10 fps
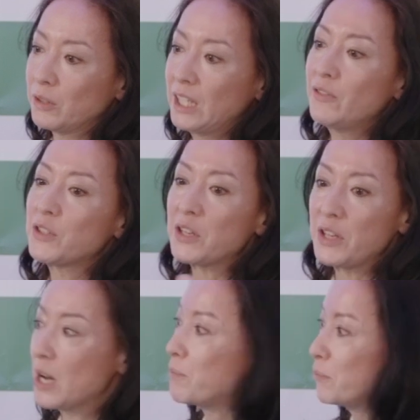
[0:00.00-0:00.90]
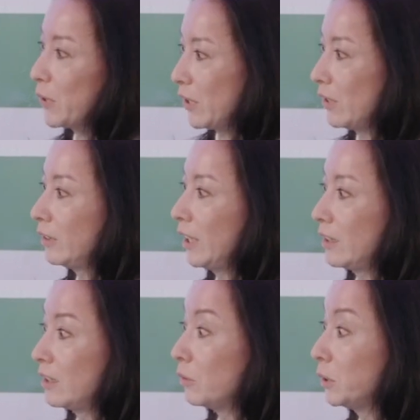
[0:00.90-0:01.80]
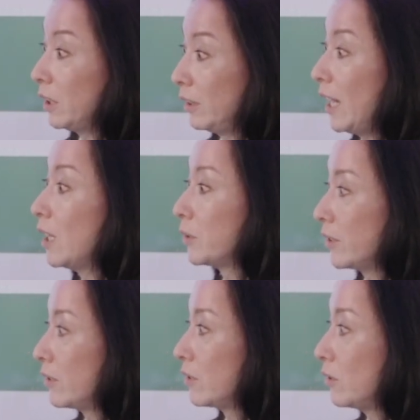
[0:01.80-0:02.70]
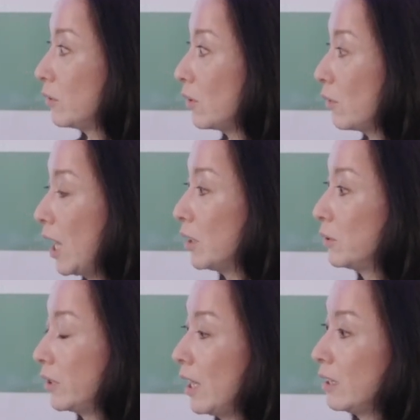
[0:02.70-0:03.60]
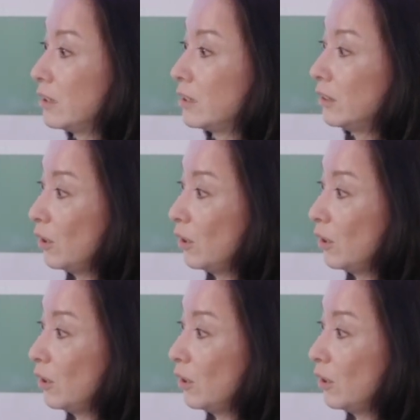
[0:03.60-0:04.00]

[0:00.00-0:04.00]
give us a number that would allow us to go out and